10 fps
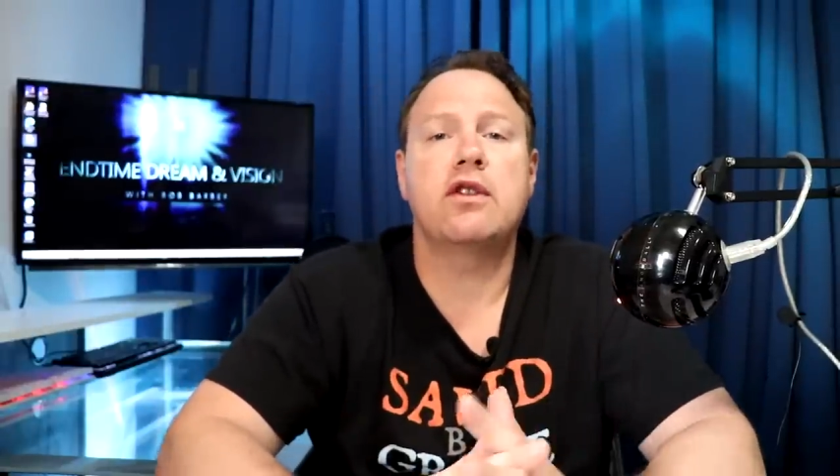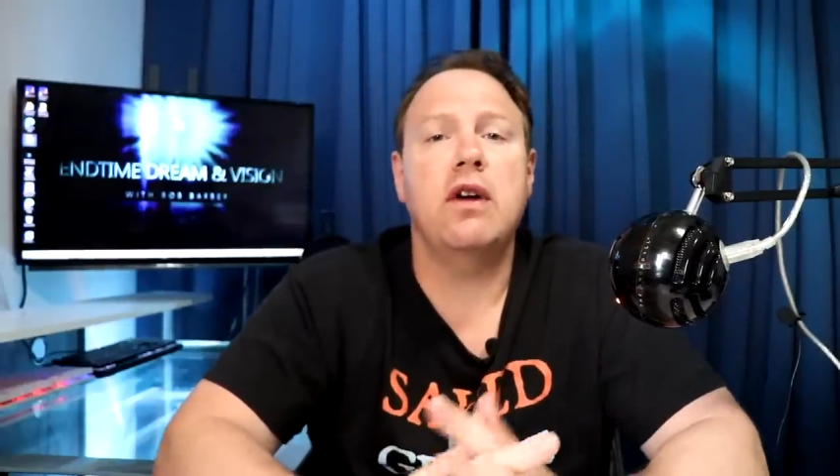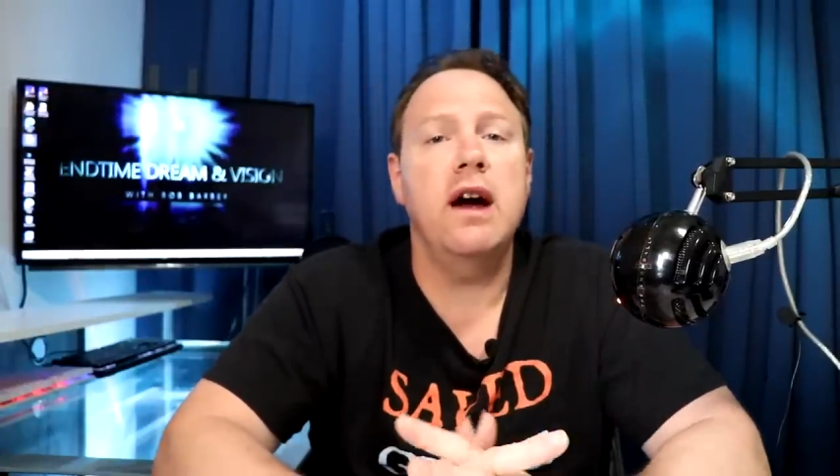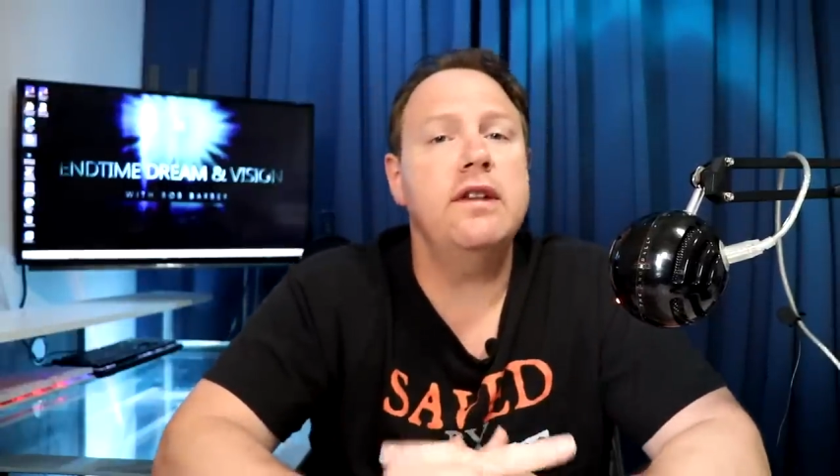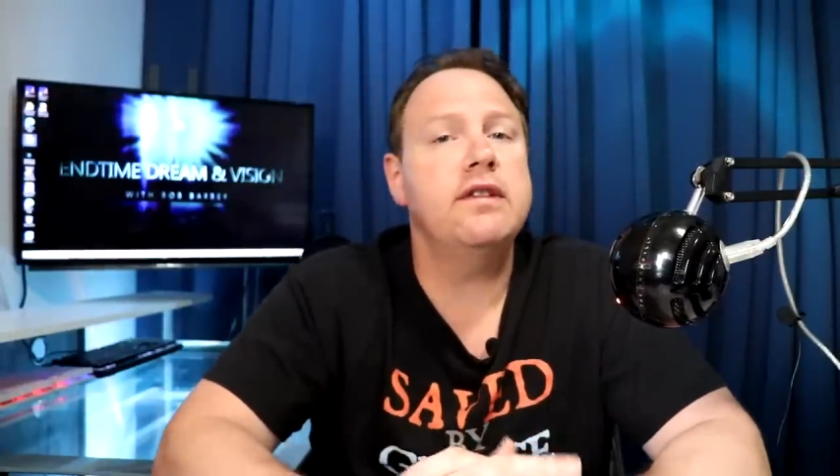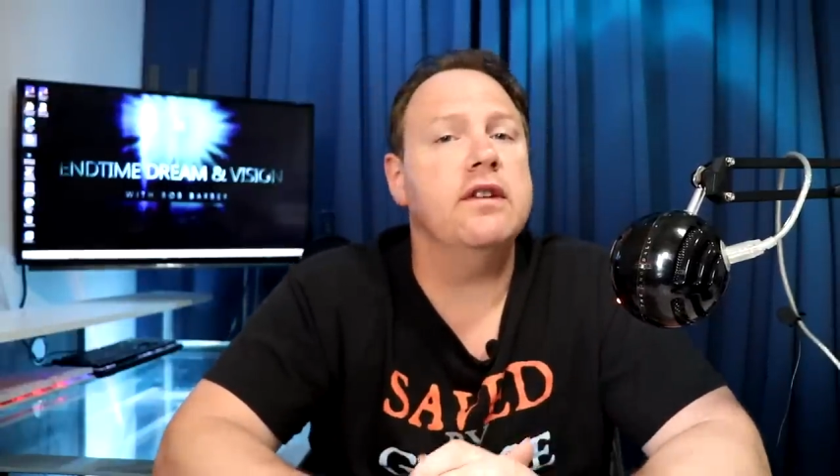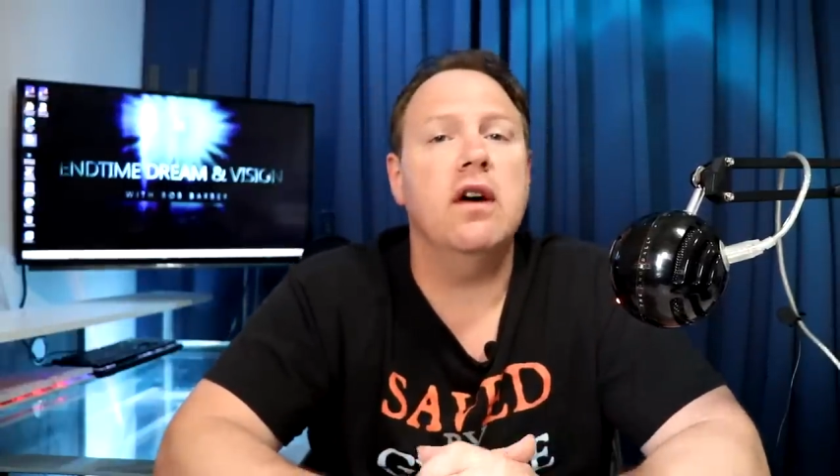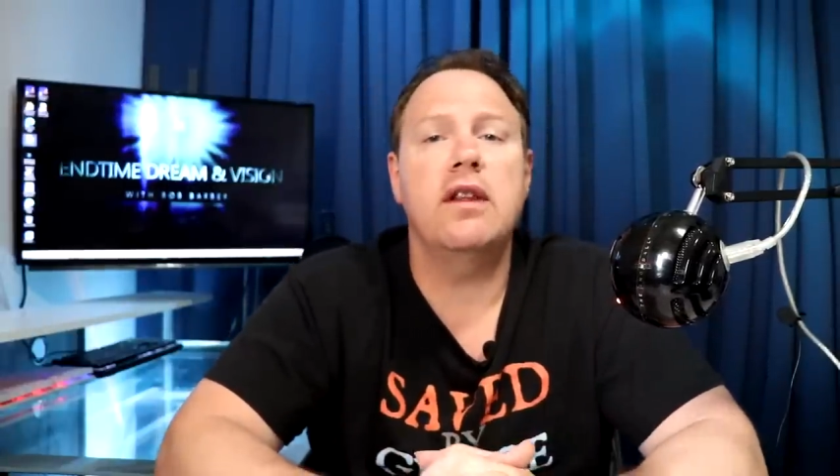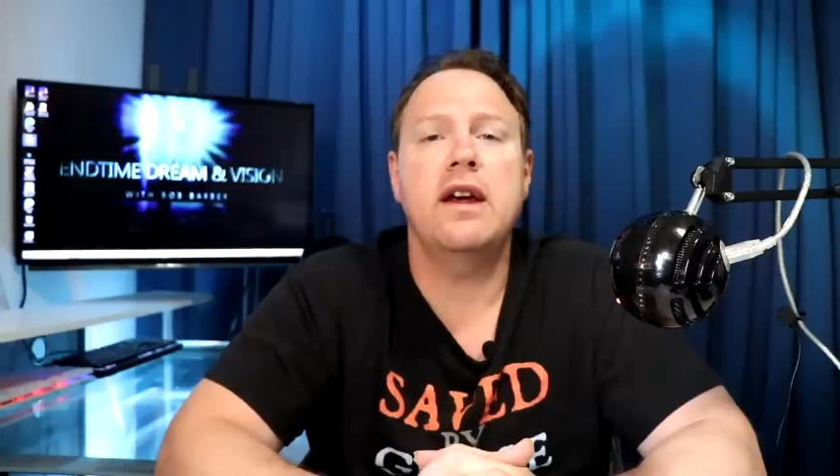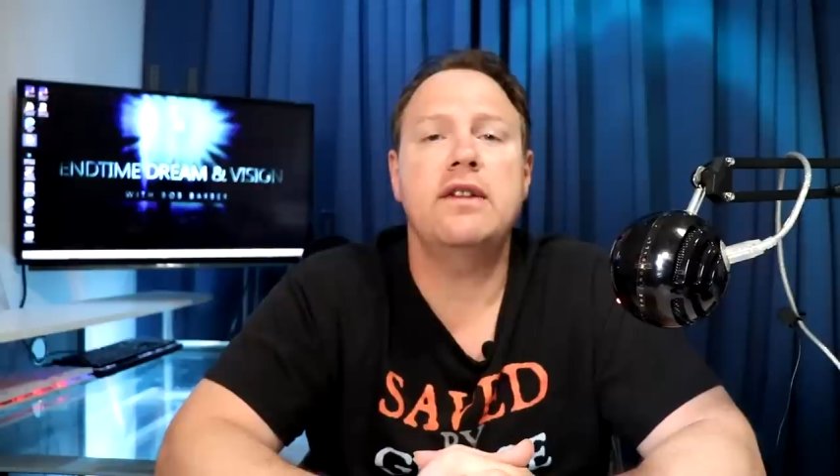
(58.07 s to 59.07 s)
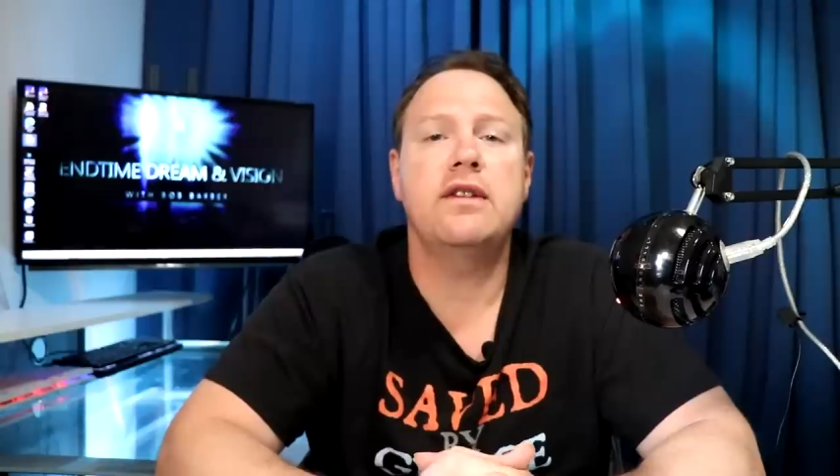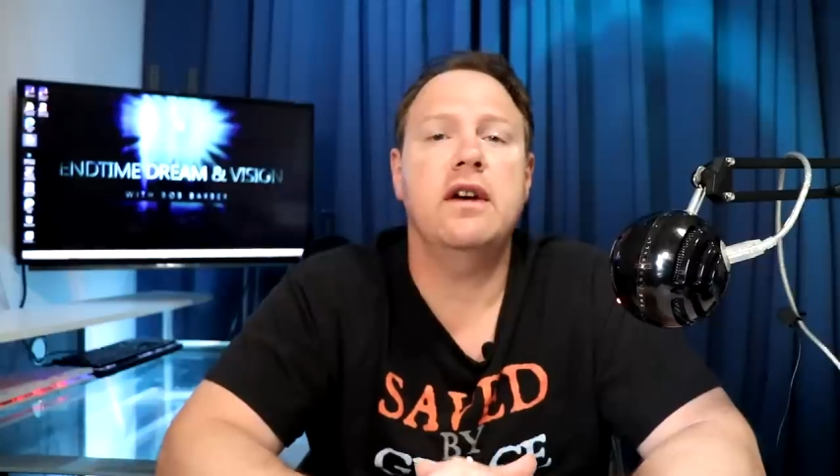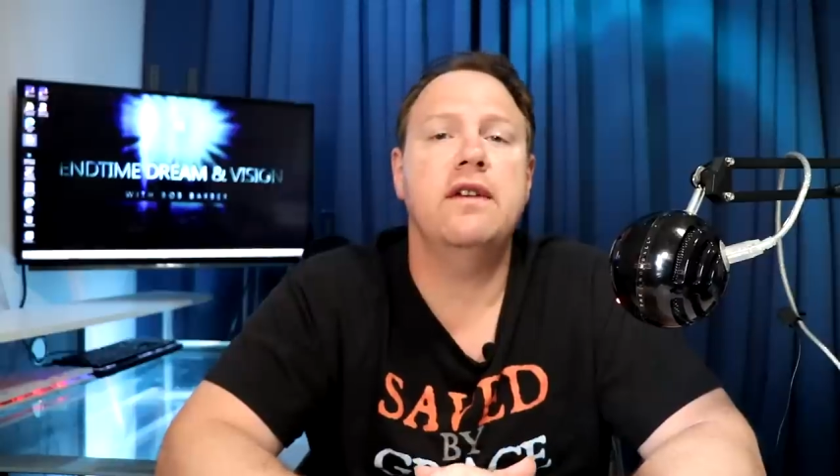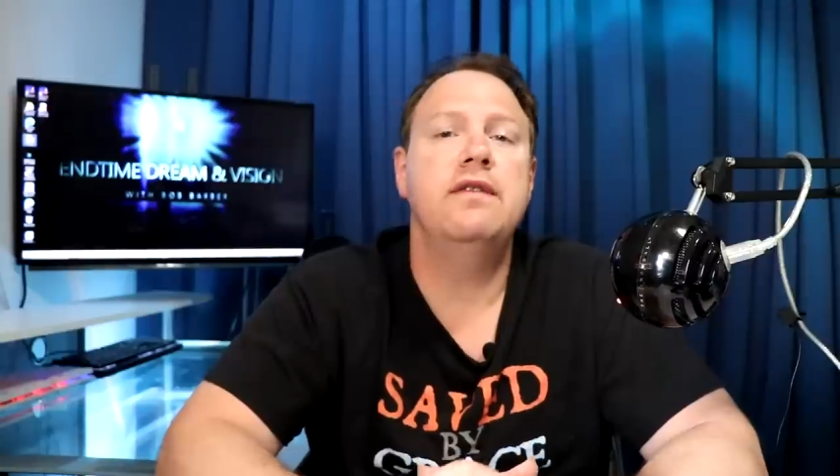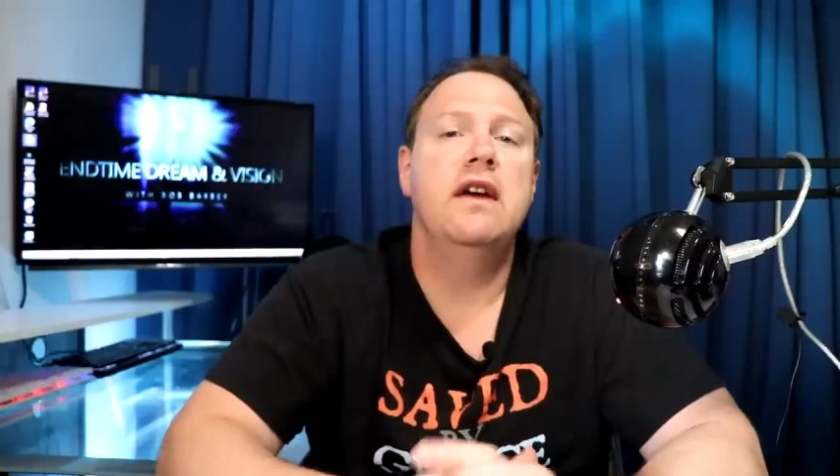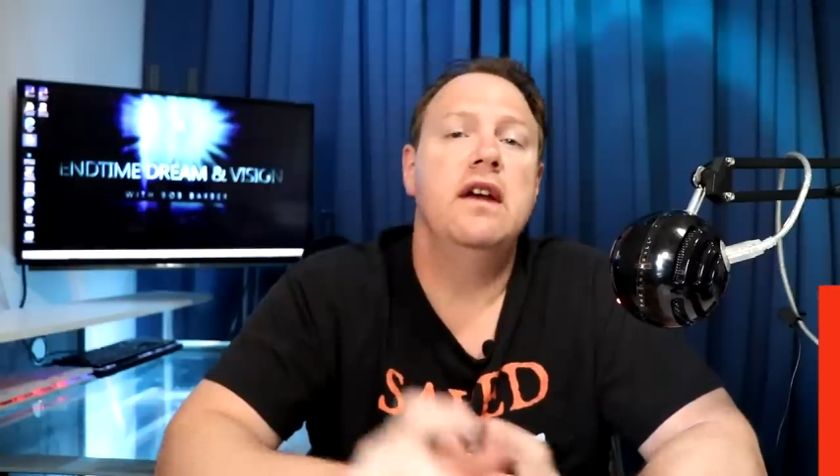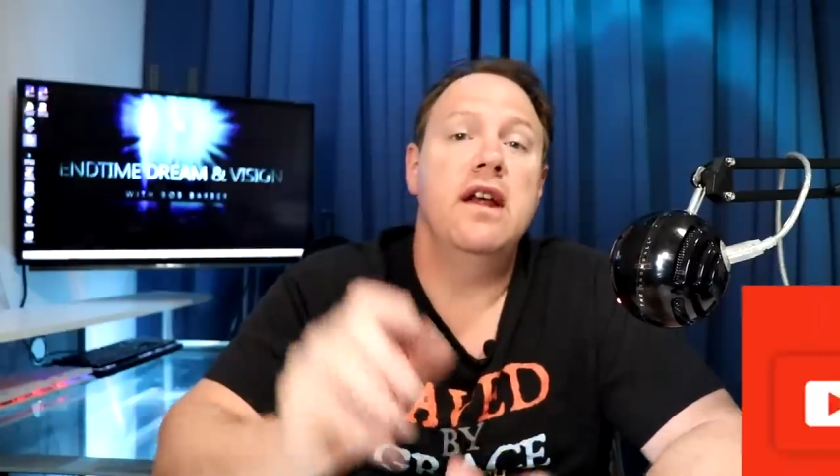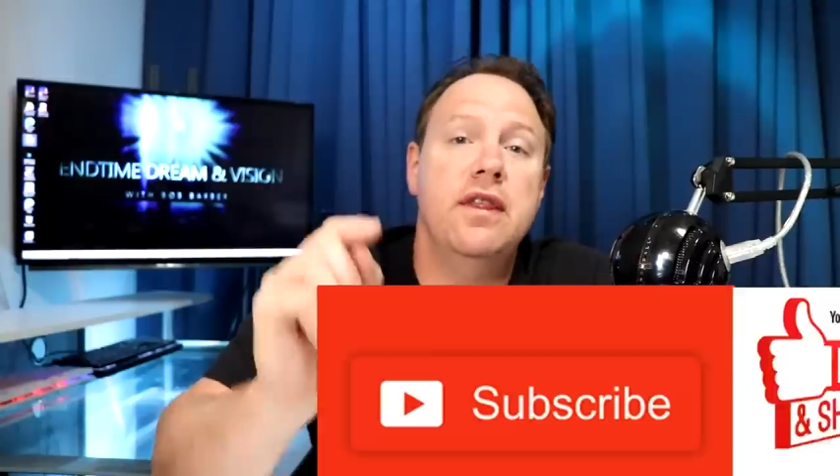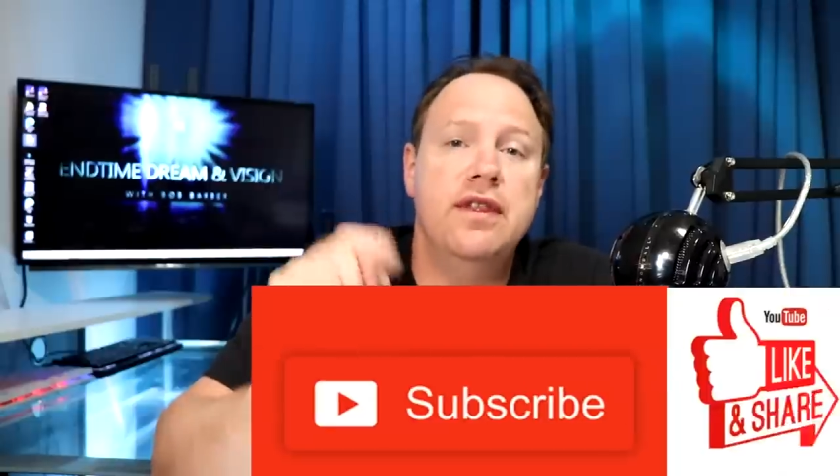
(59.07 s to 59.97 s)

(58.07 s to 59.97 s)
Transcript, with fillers: Christ and all that stuff,